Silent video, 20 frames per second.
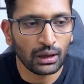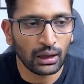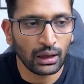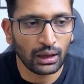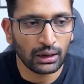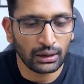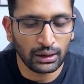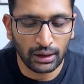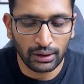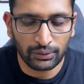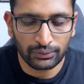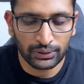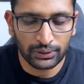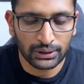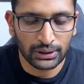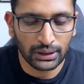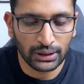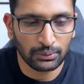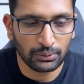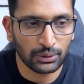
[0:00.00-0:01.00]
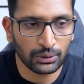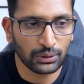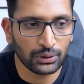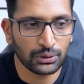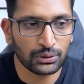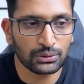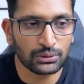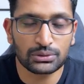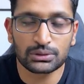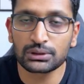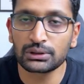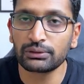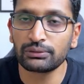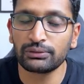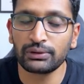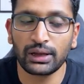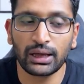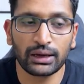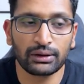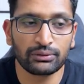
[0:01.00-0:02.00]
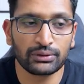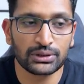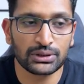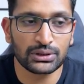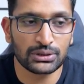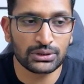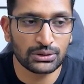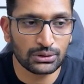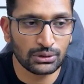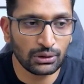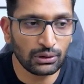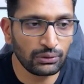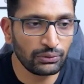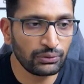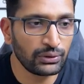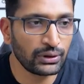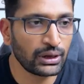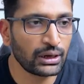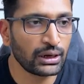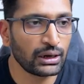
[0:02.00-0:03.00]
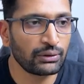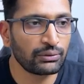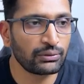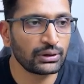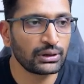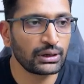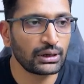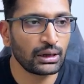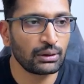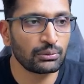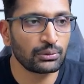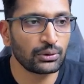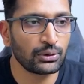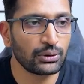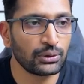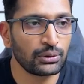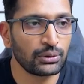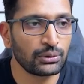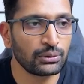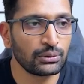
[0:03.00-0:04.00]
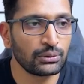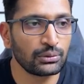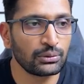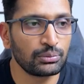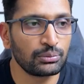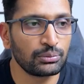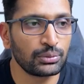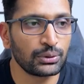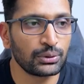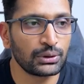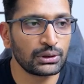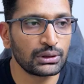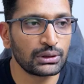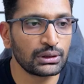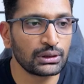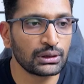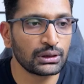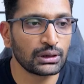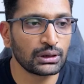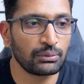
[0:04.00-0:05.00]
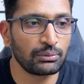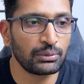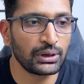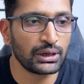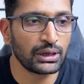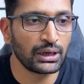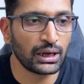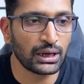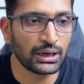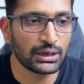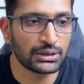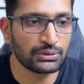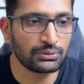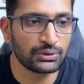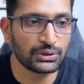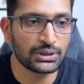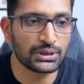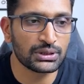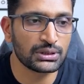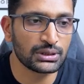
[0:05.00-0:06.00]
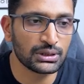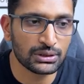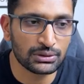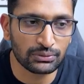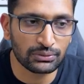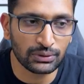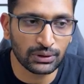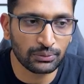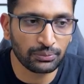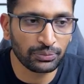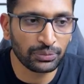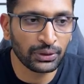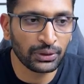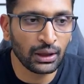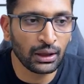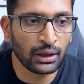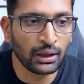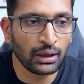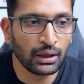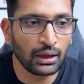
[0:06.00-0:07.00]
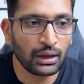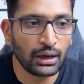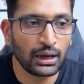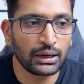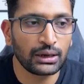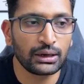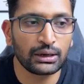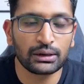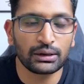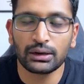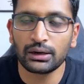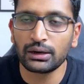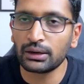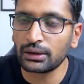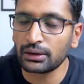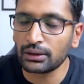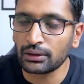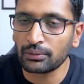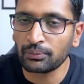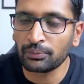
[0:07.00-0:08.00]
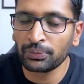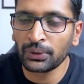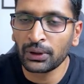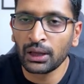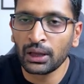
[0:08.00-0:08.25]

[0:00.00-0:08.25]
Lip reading: And after that, I'm going to use the flag, which is soft. And after that, I'm going to put the commit hash, which is this one, and hit enter.